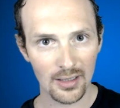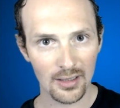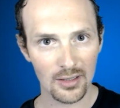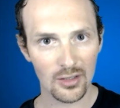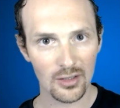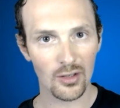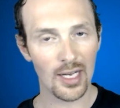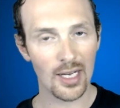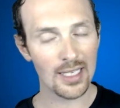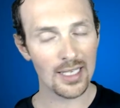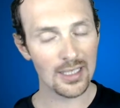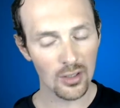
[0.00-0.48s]

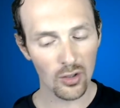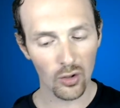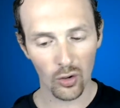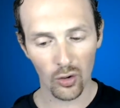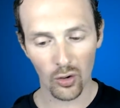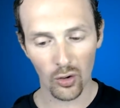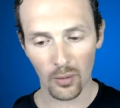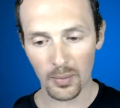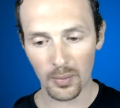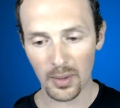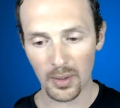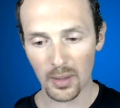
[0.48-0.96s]
So let's
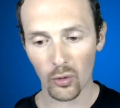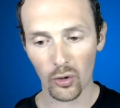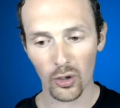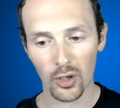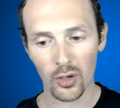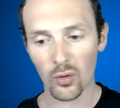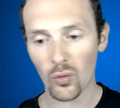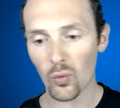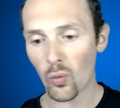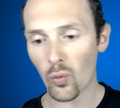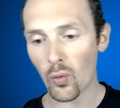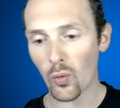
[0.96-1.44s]
go a bit more
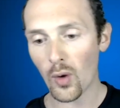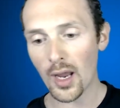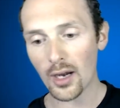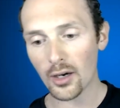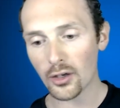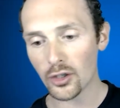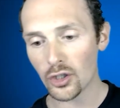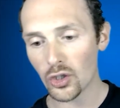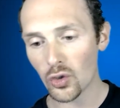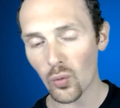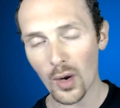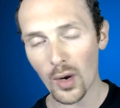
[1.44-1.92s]
in where
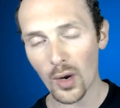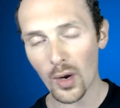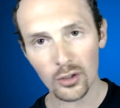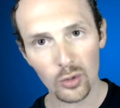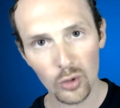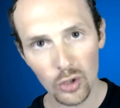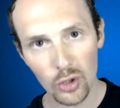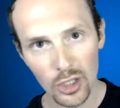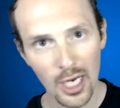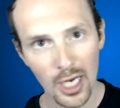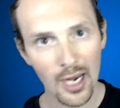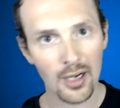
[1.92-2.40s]
you went to
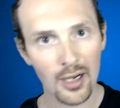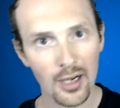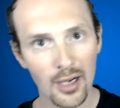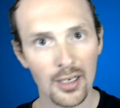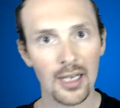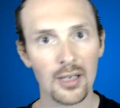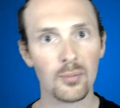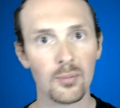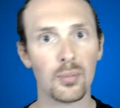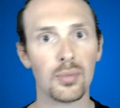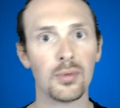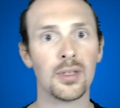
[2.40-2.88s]
share
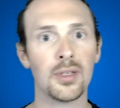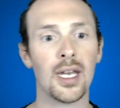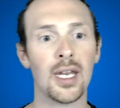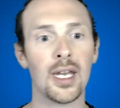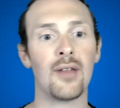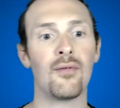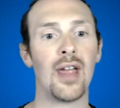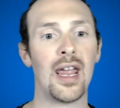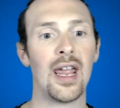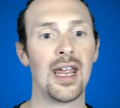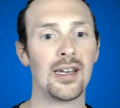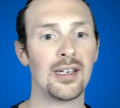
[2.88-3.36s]
that
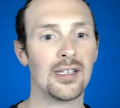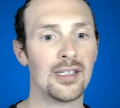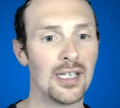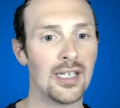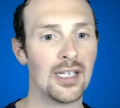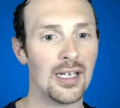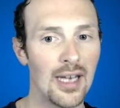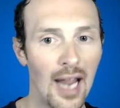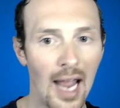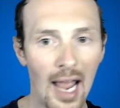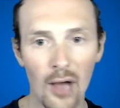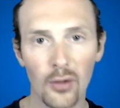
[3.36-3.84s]
event
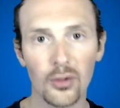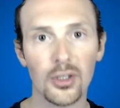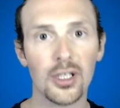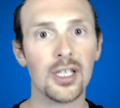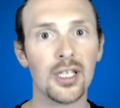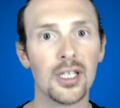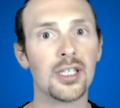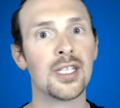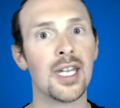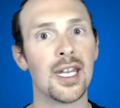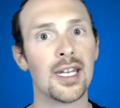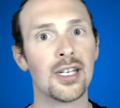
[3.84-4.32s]
and how did
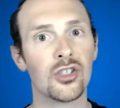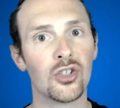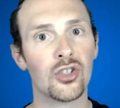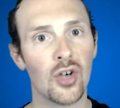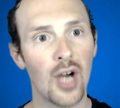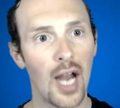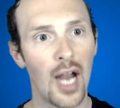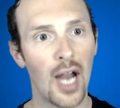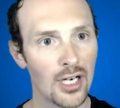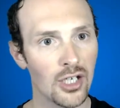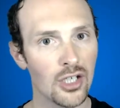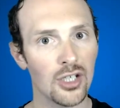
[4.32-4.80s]
it take
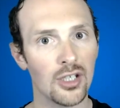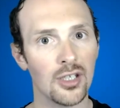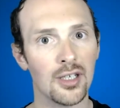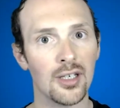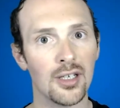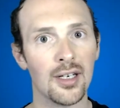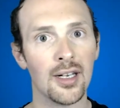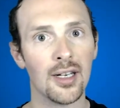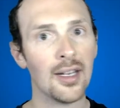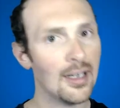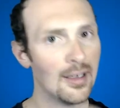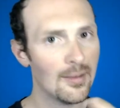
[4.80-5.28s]
traction.
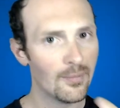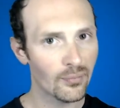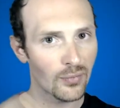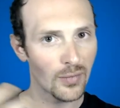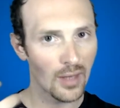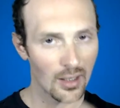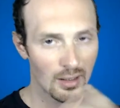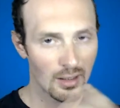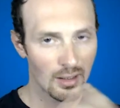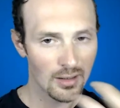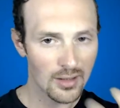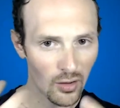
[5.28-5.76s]

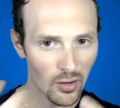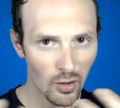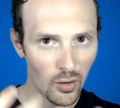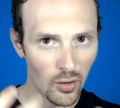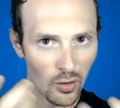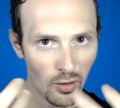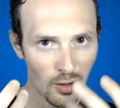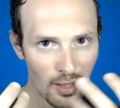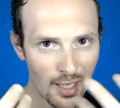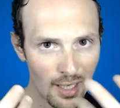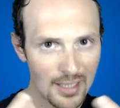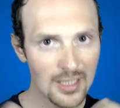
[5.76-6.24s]
So
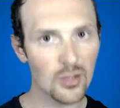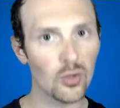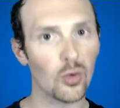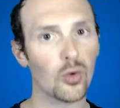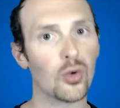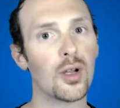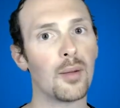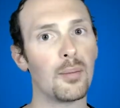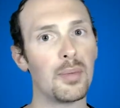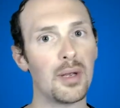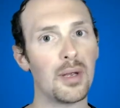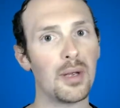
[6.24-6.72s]
let's
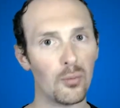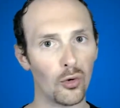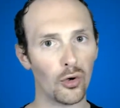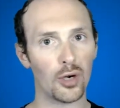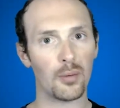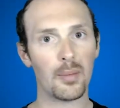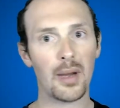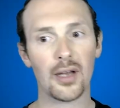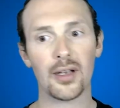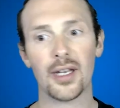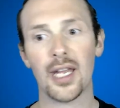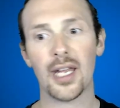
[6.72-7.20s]
talk a bit more
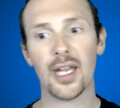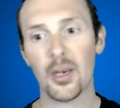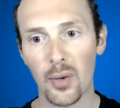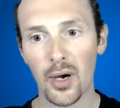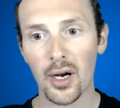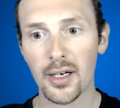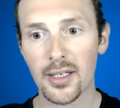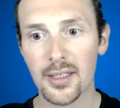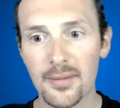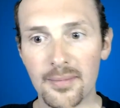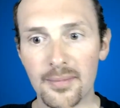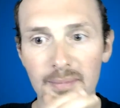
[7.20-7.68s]
about that
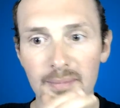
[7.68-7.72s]
part.